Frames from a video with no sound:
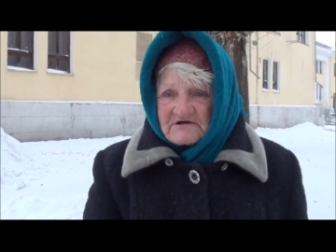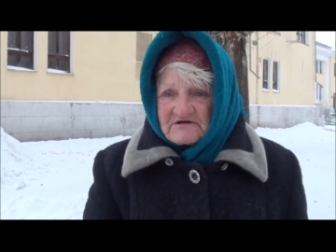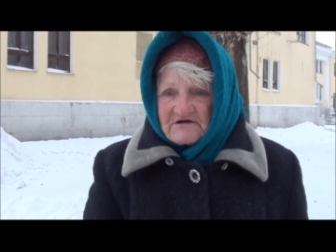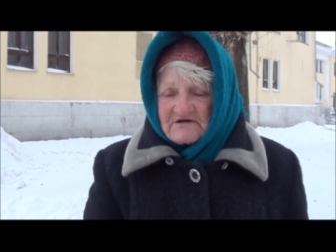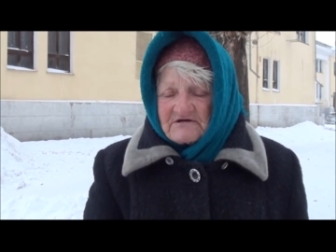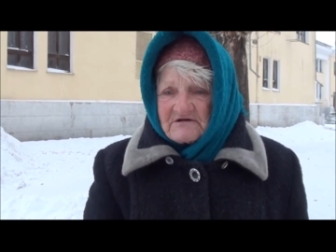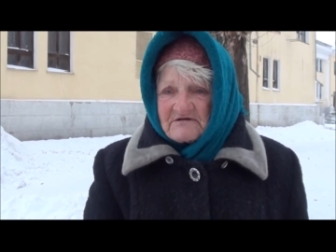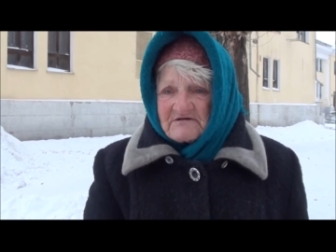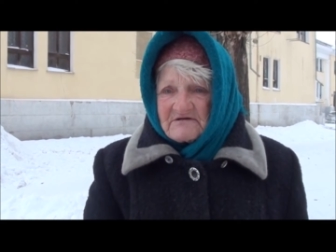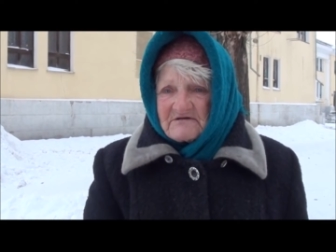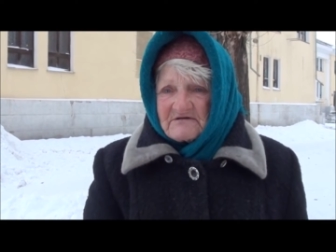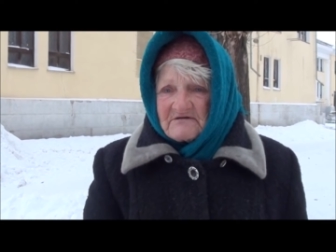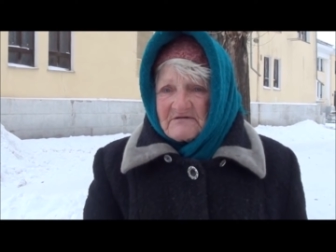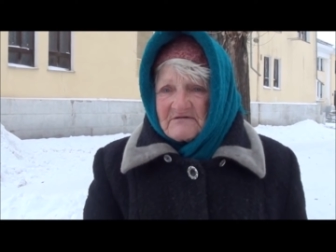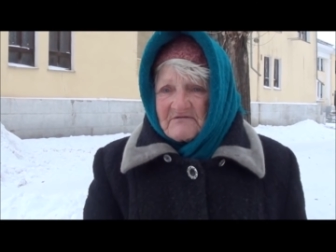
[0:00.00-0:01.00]
Granny:
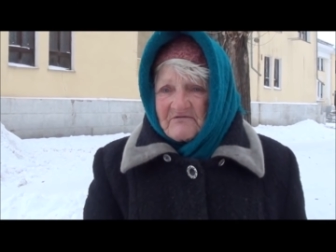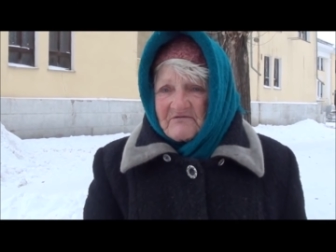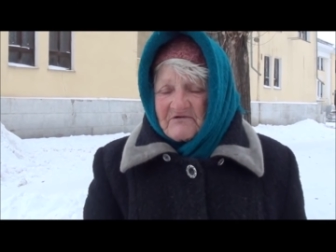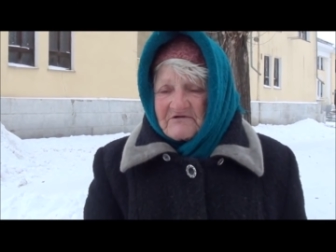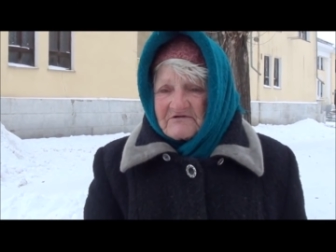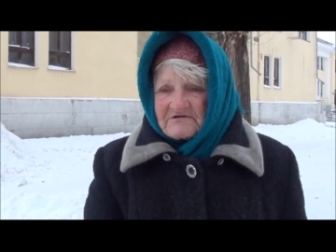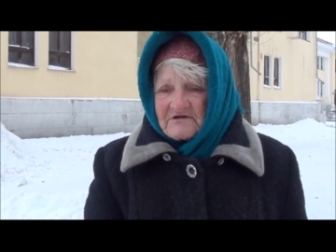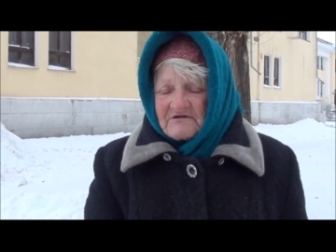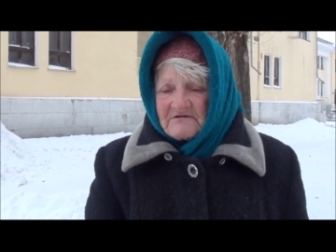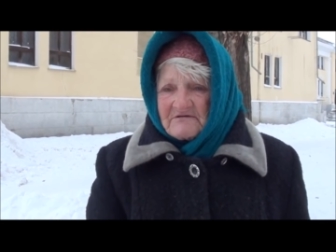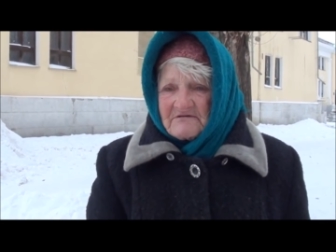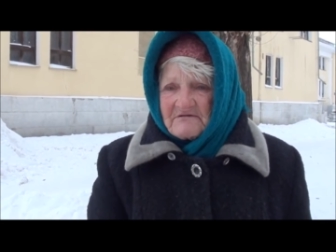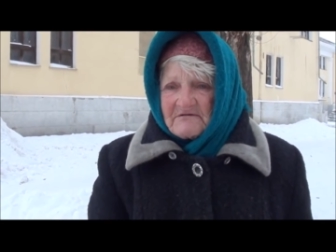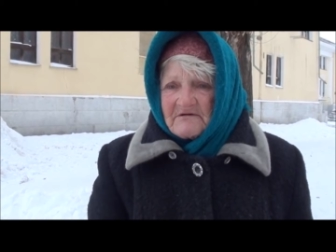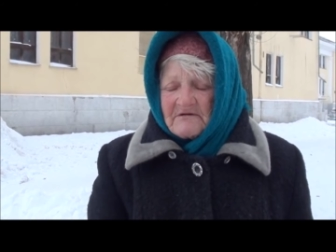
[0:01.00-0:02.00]
I was
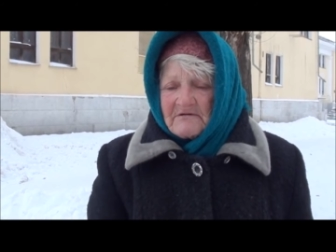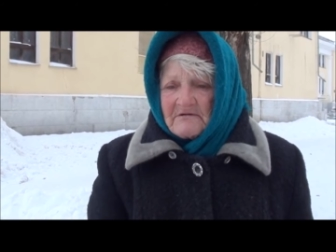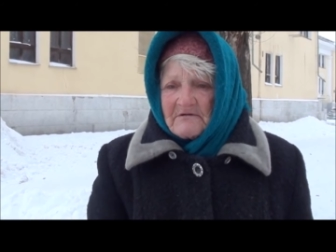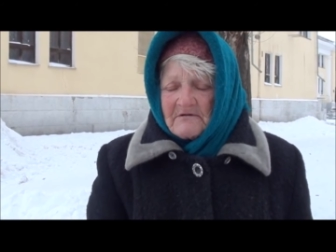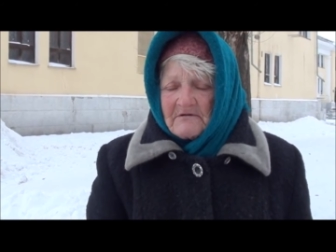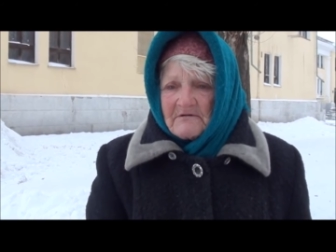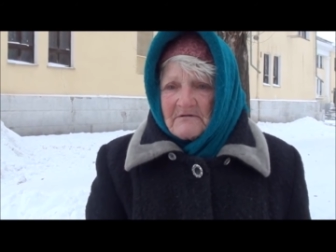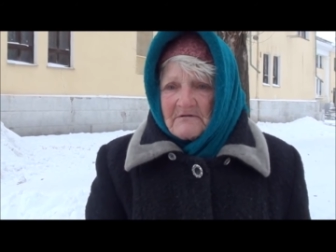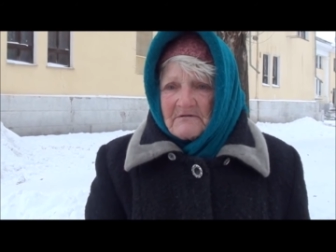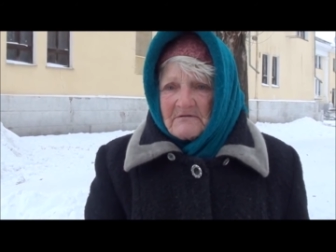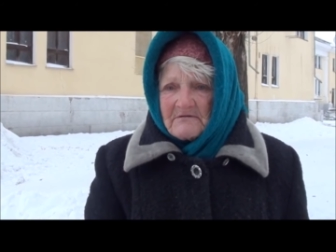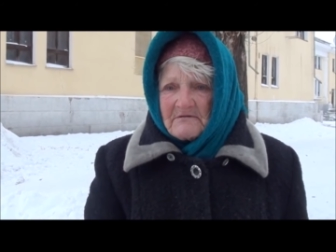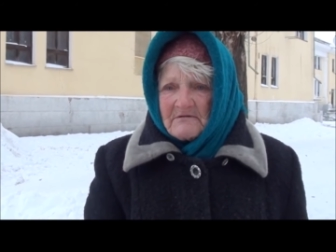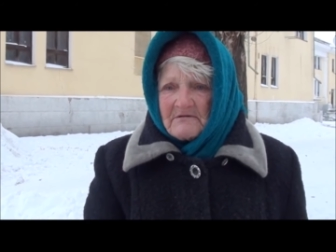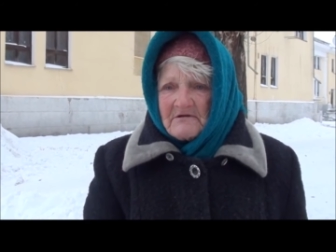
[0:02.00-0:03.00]
bringing her whatever I
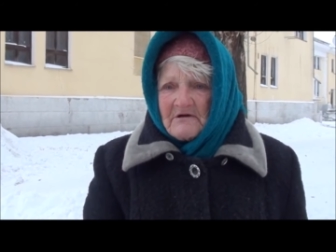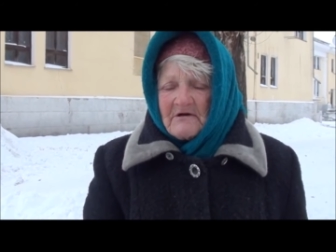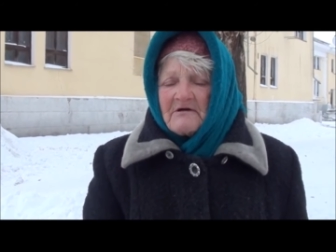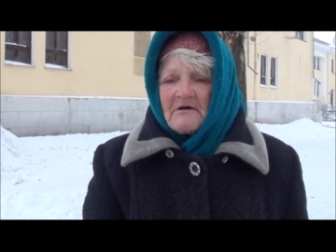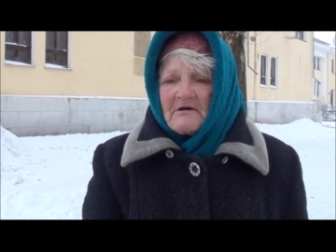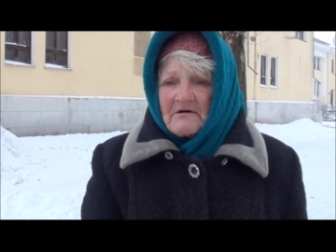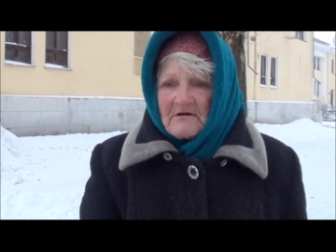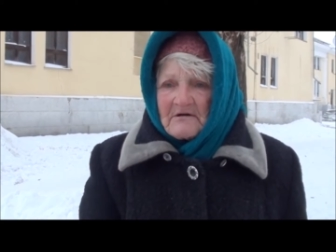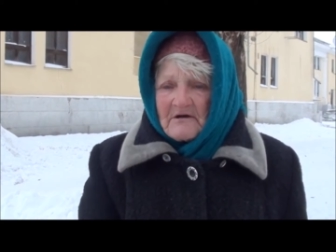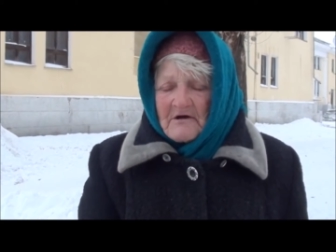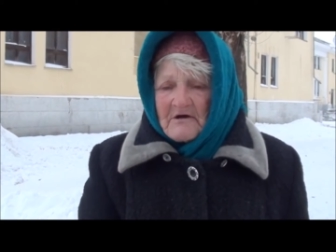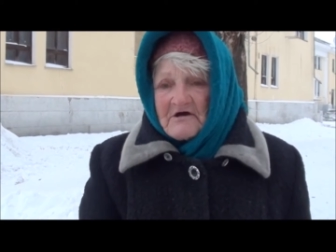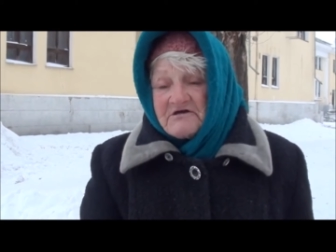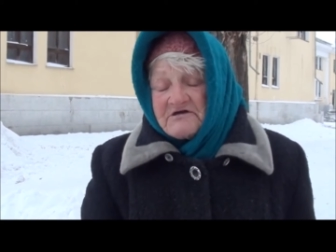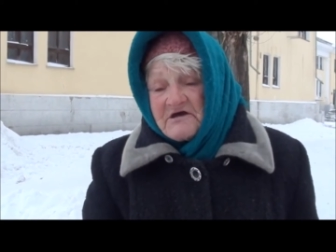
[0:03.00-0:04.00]
could find,
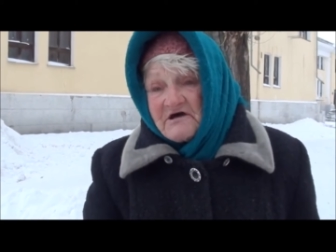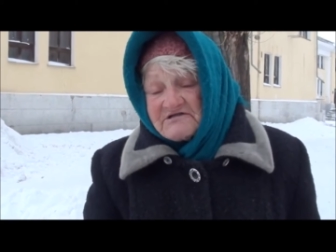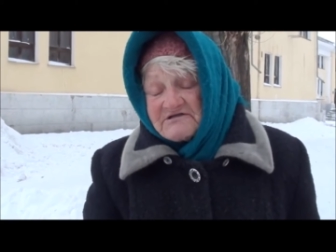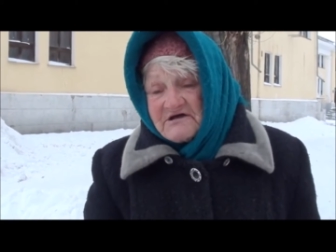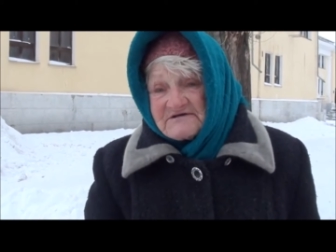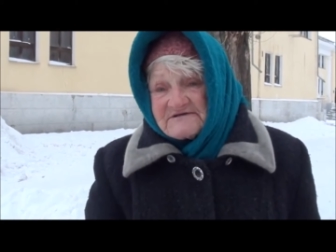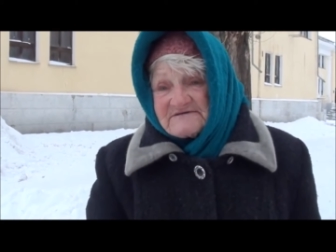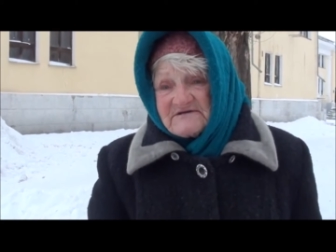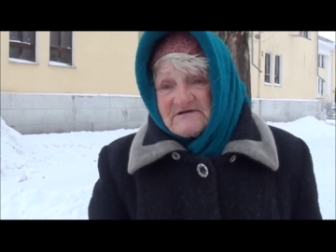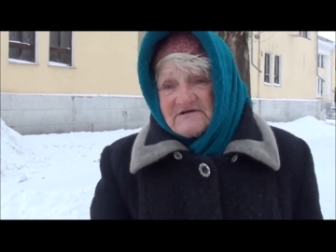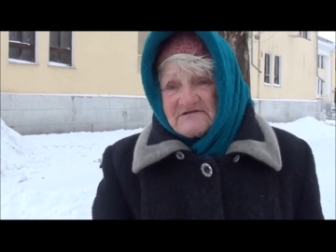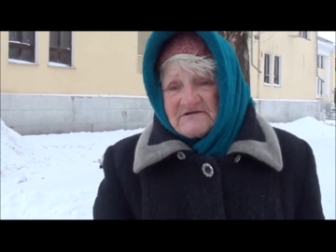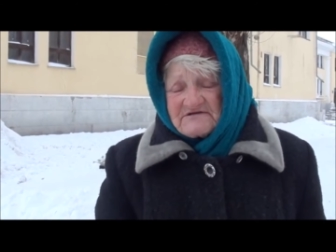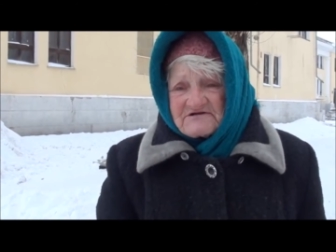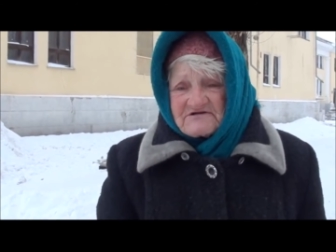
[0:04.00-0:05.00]
but she was
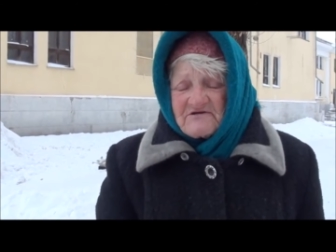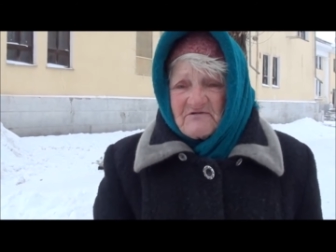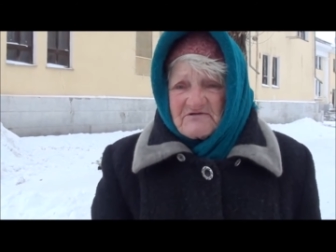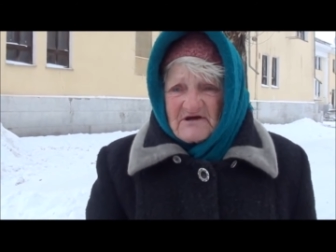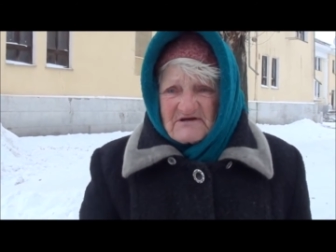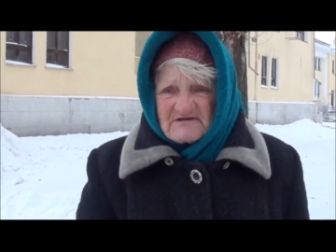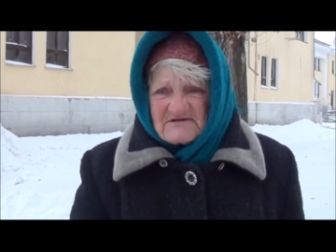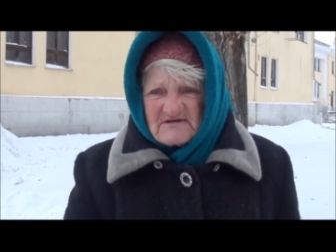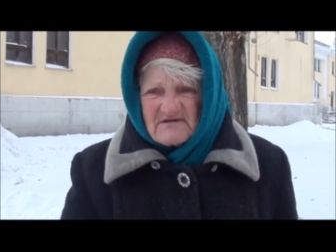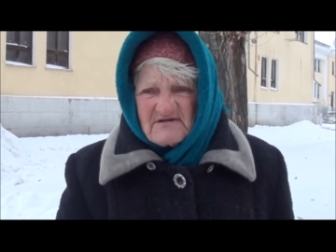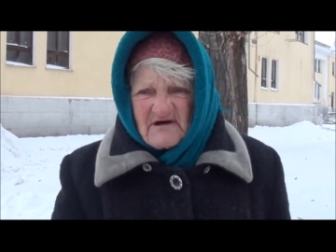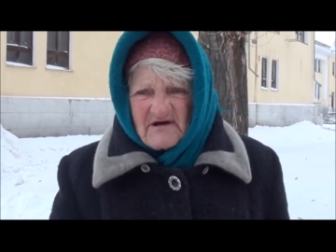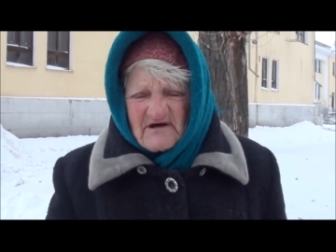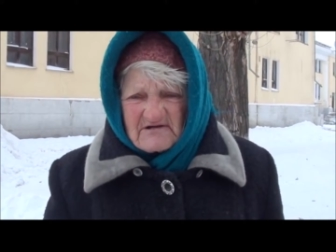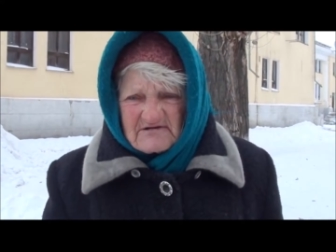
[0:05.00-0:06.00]
sick. She could not
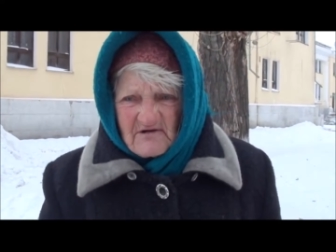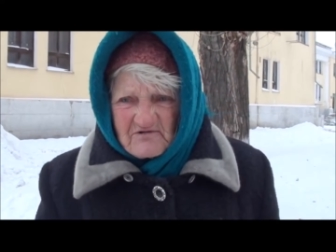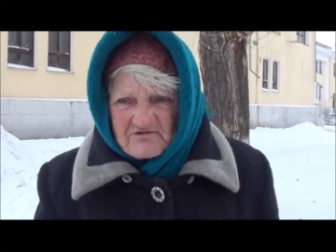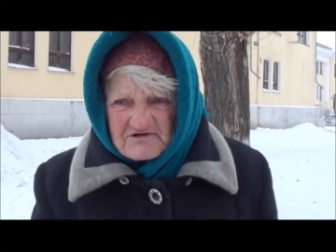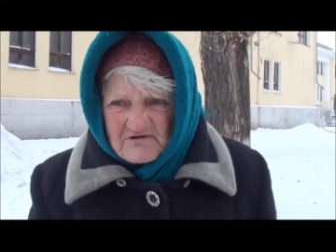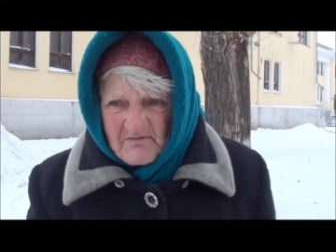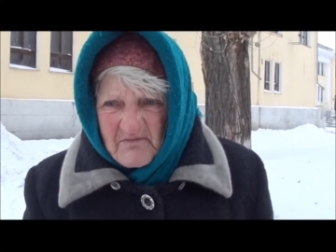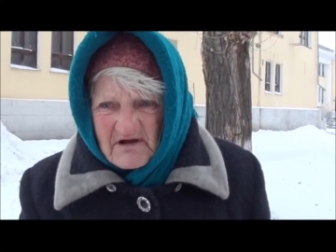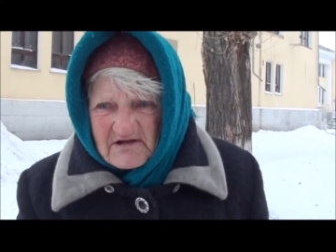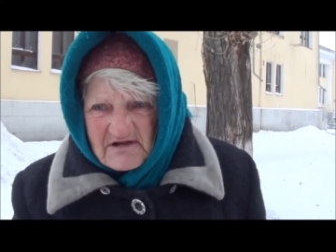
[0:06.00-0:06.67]
eat anymore.